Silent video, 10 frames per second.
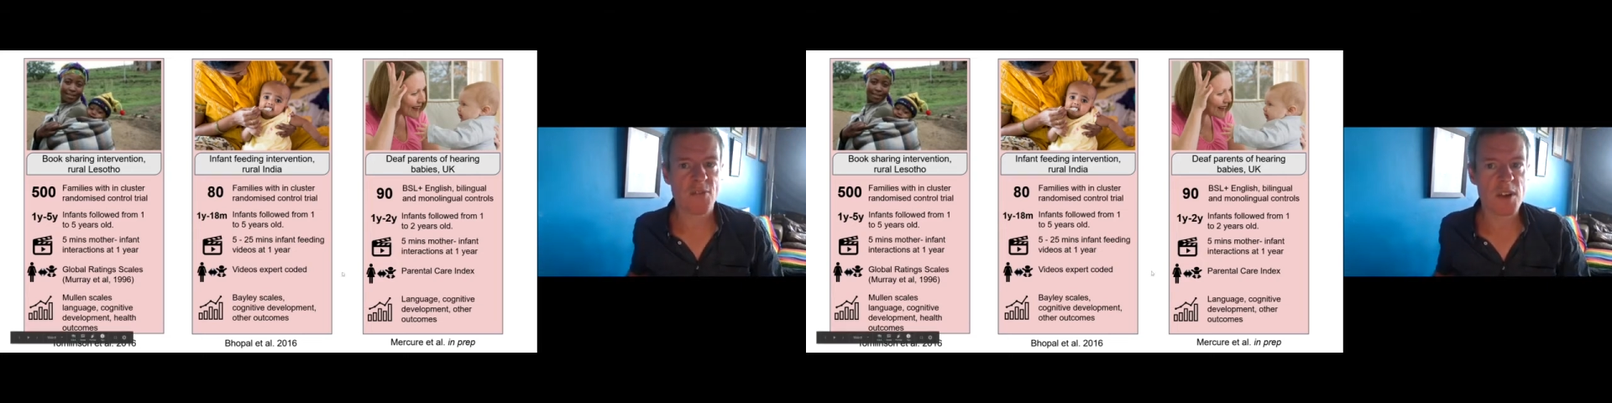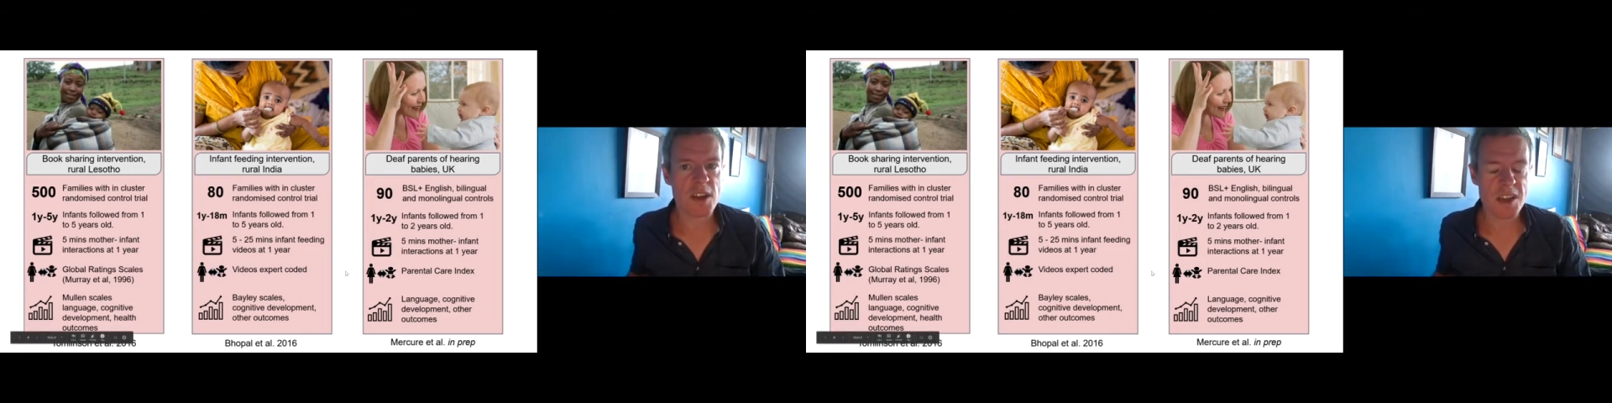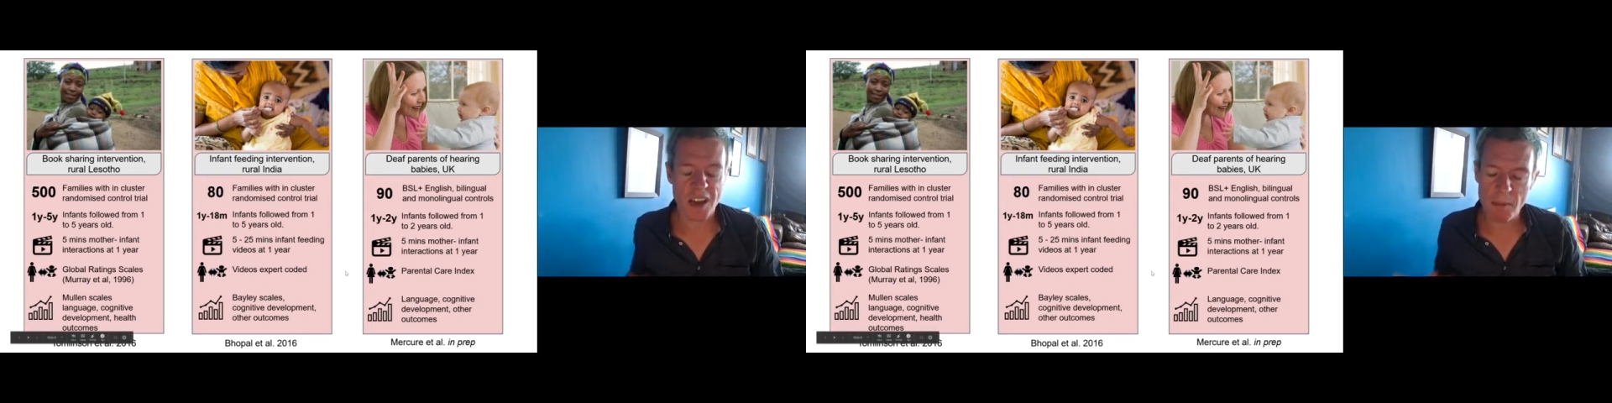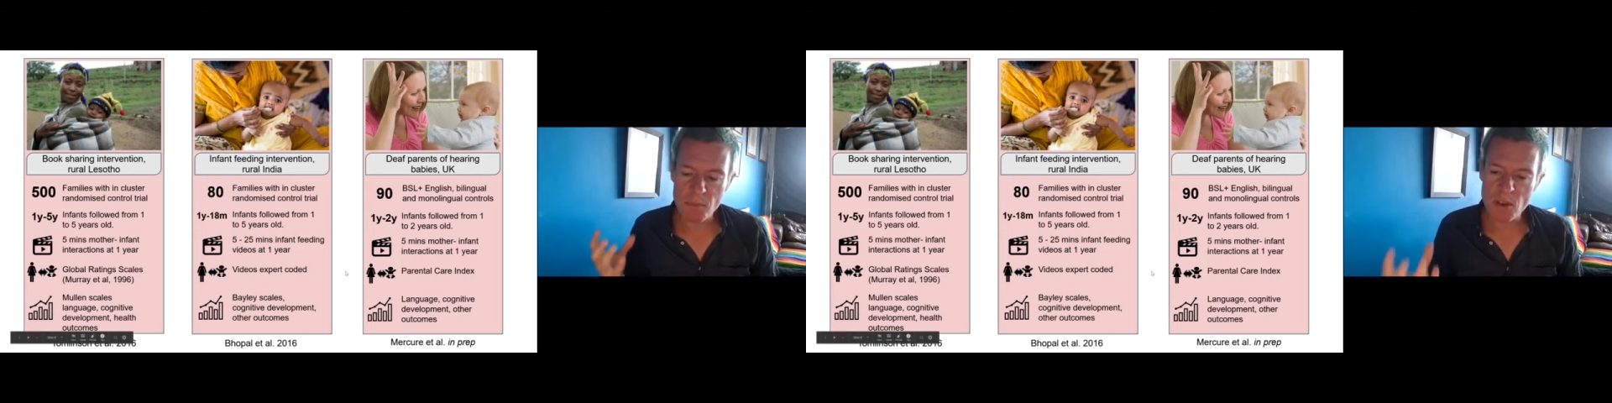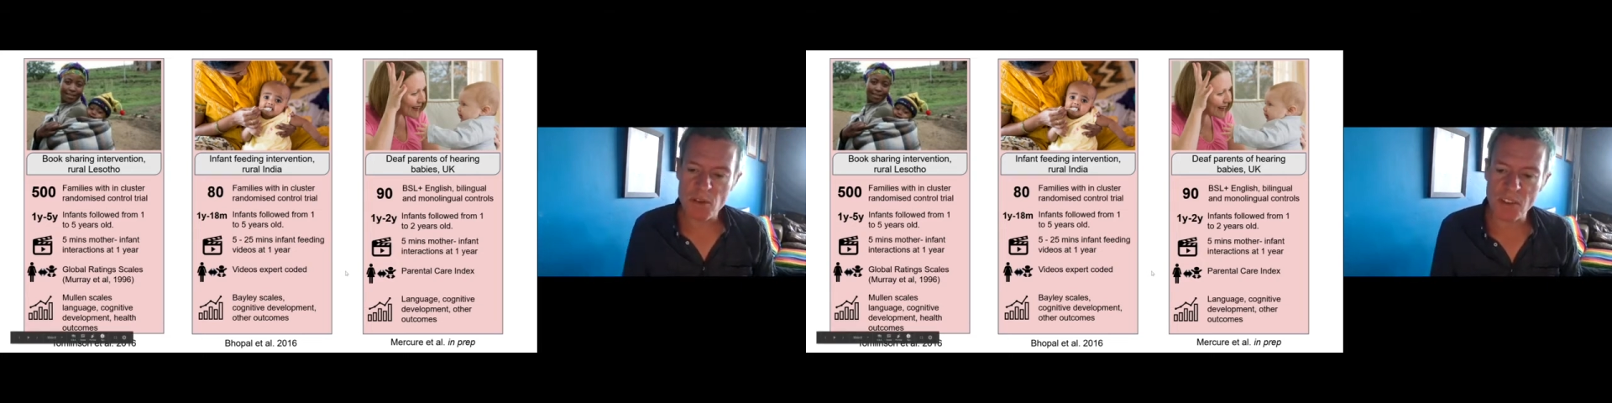we
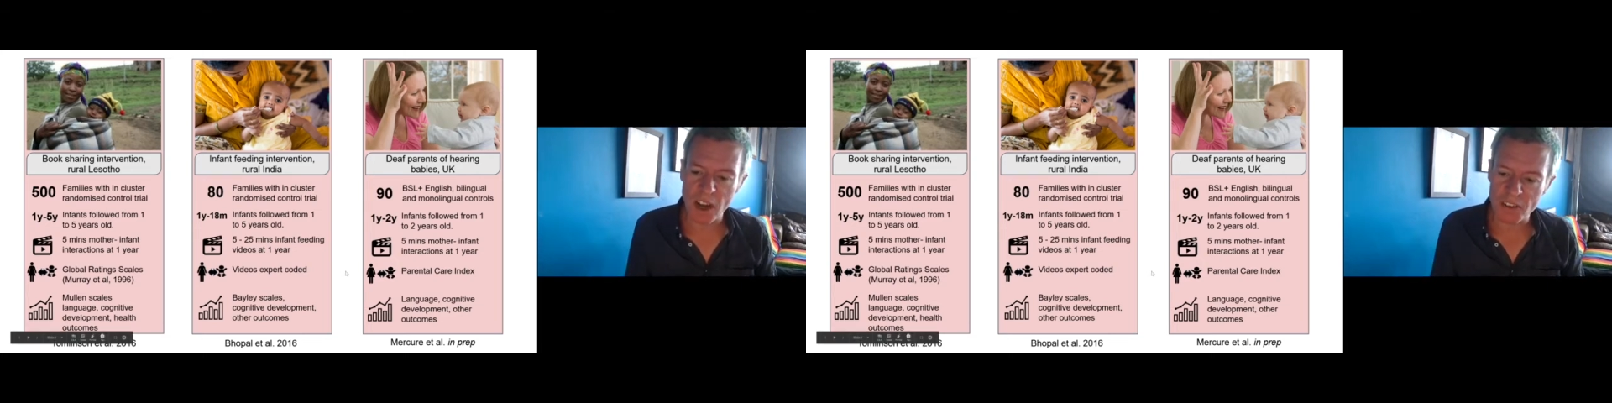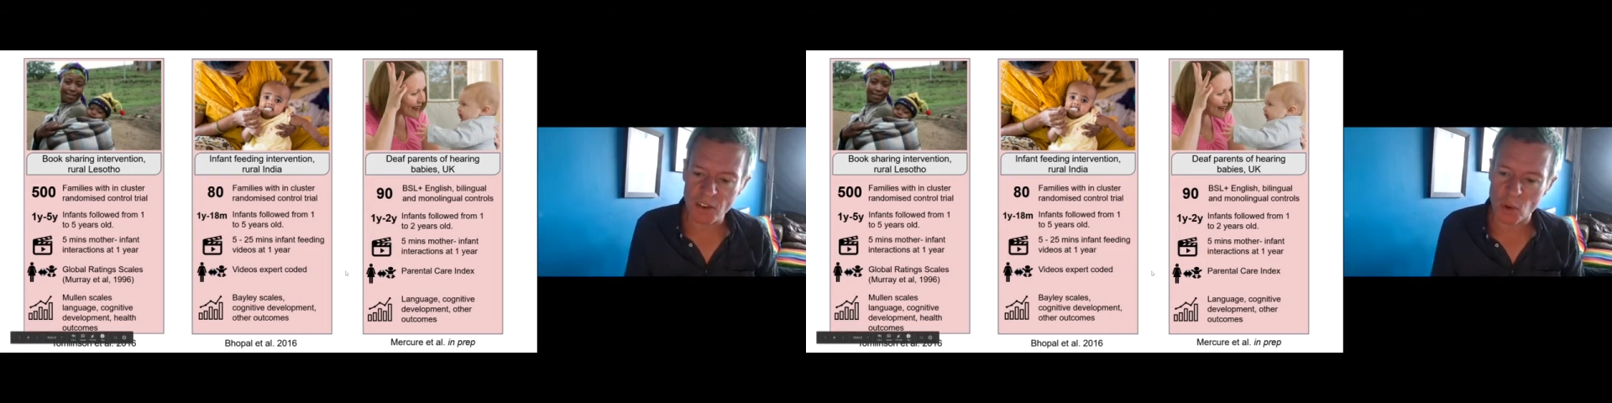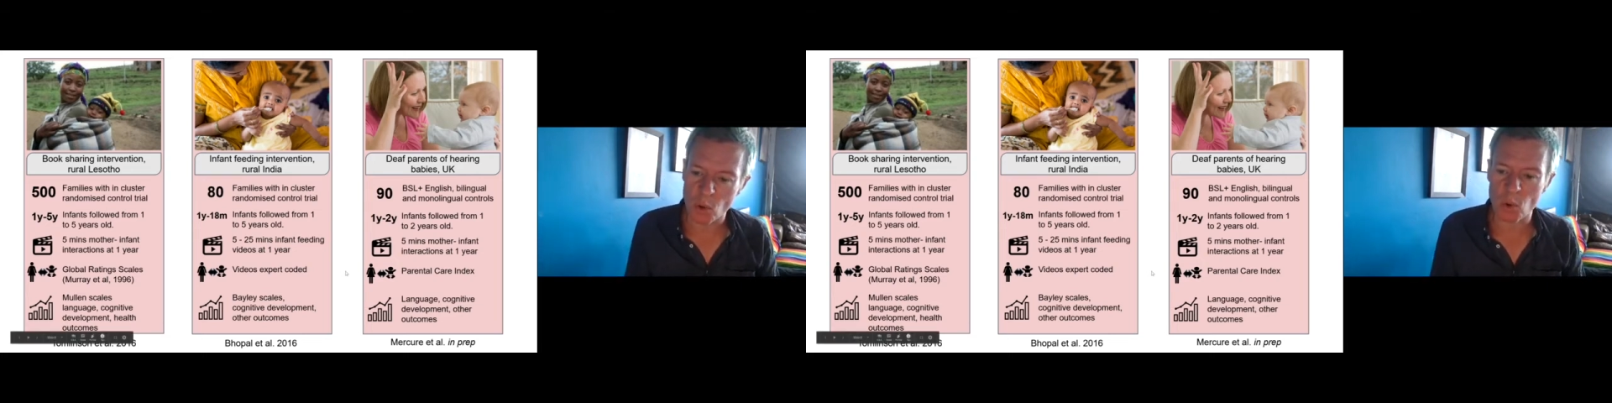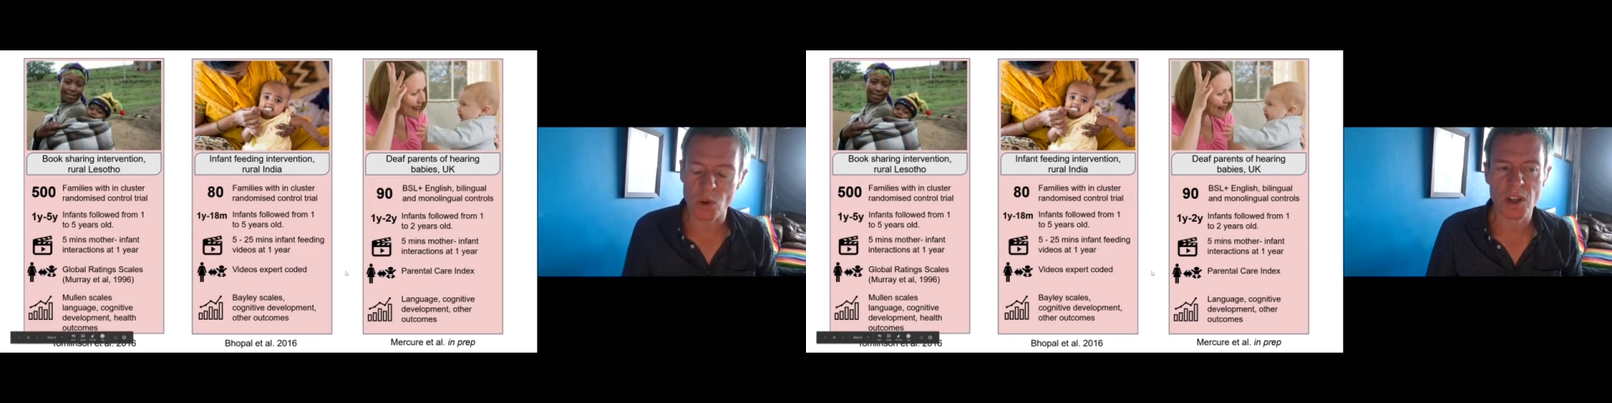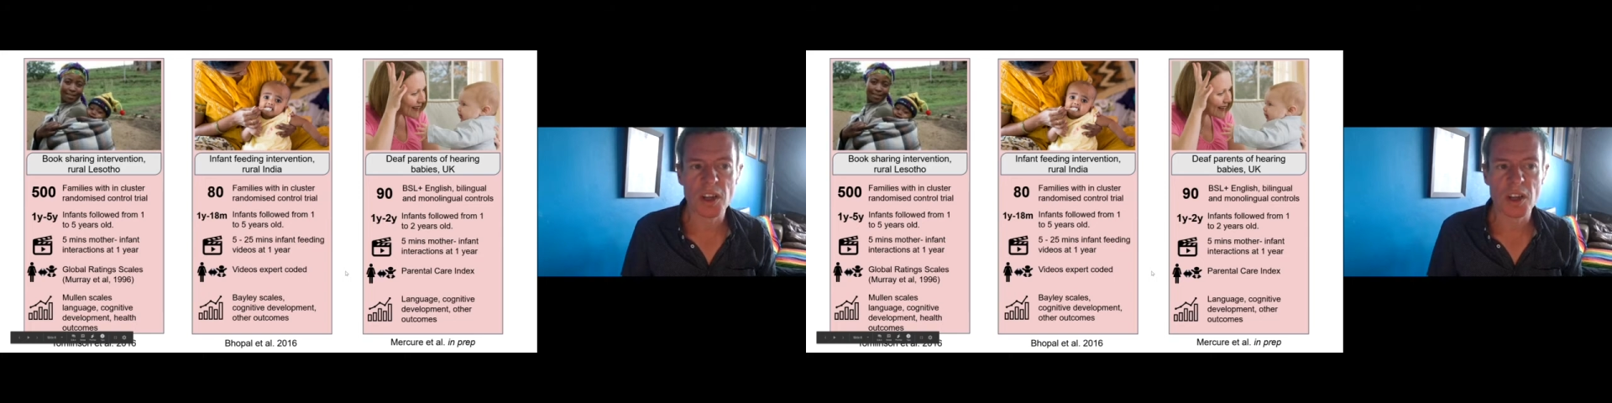use our tool,